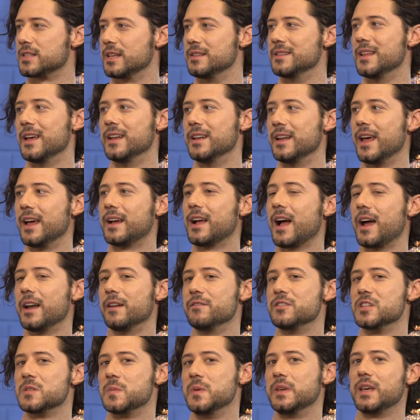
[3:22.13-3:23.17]
and then it kind of
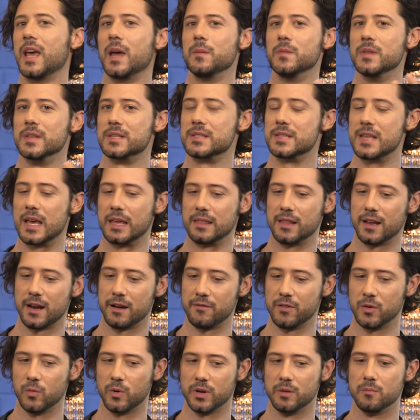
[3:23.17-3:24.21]
just became this thing that
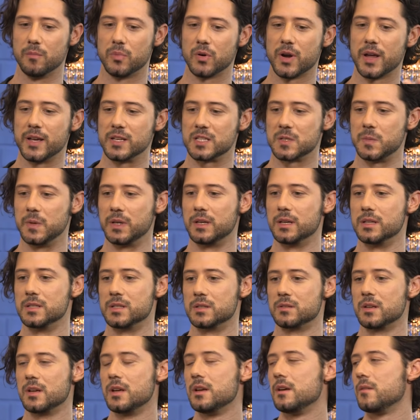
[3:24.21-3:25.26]
everyone embraced
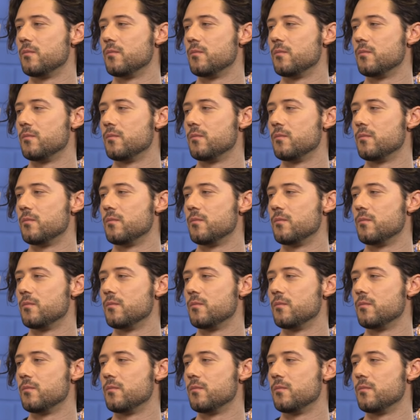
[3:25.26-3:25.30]
because